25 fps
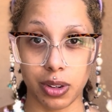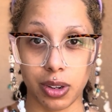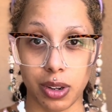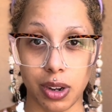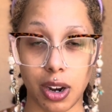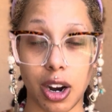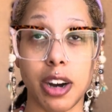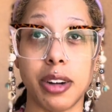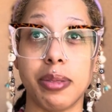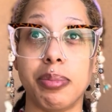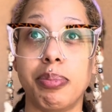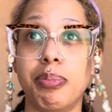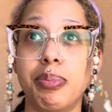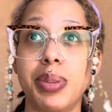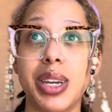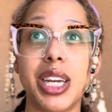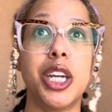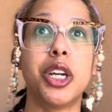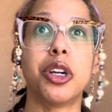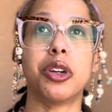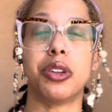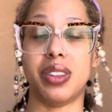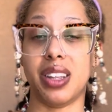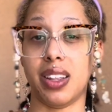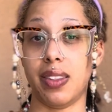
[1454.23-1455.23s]
are
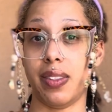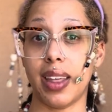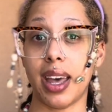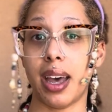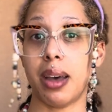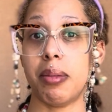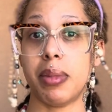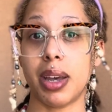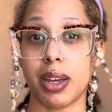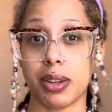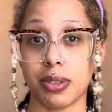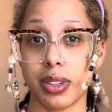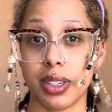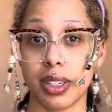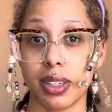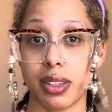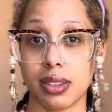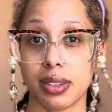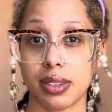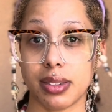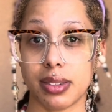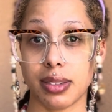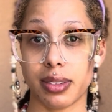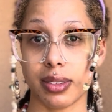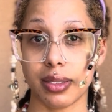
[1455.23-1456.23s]
bigger than that
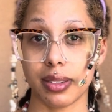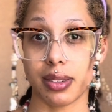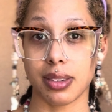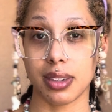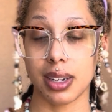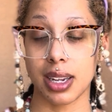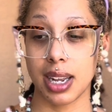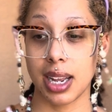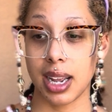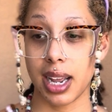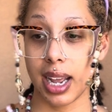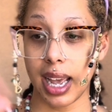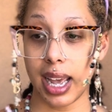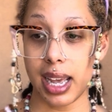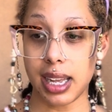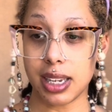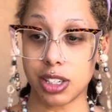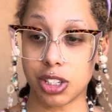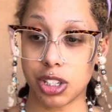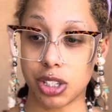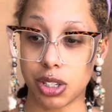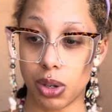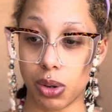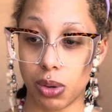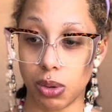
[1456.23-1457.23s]
mountain. And
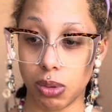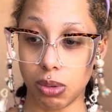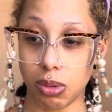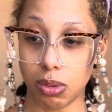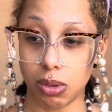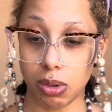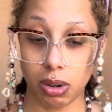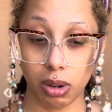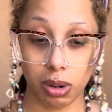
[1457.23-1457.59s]
so